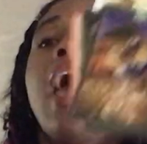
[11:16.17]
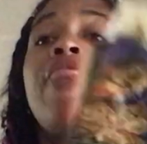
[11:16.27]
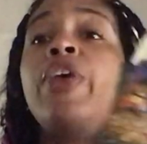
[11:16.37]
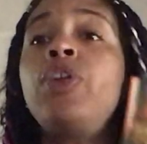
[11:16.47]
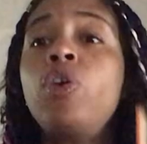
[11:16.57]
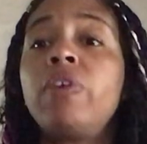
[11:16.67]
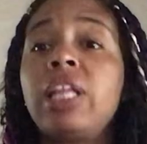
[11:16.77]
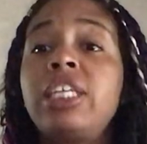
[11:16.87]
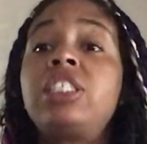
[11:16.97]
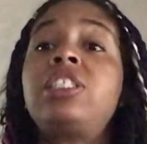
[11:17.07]
The new
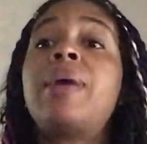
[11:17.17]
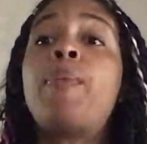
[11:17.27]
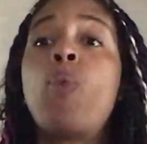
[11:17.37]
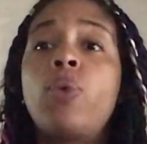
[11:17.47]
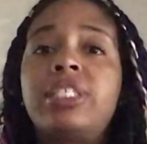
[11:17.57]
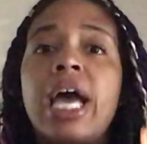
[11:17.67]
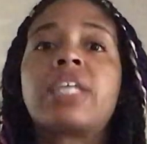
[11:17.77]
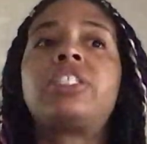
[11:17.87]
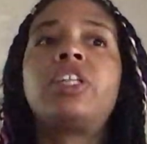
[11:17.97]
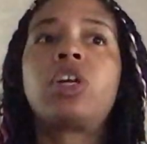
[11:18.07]
relationship was
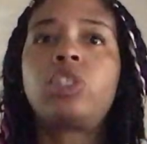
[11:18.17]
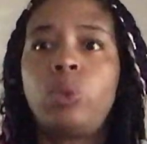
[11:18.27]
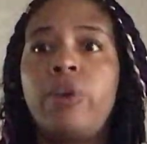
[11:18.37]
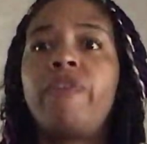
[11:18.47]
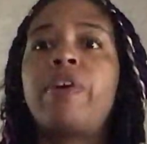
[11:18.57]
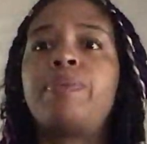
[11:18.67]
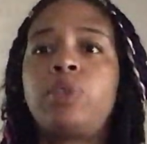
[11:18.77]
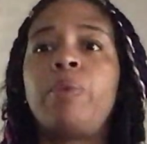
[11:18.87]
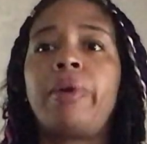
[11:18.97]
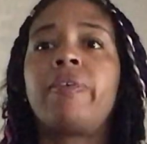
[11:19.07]
actually their twin flame
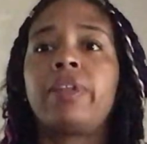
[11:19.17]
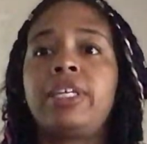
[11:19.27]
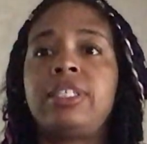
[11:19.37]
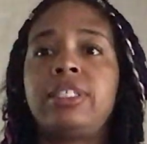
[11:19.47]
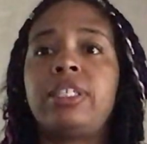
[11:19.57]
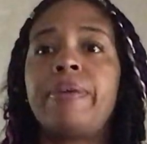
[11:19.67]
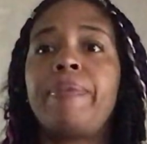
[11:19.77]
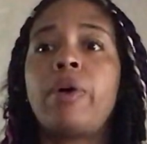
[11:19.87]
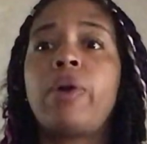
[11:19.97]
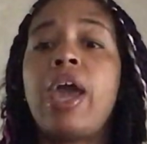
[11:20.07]
soulmate relationship,
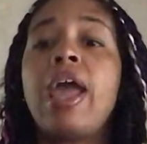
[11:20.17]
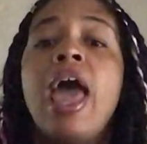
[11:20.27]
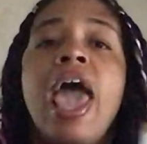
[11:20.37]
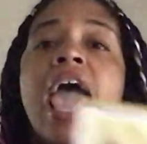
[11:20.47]
okay?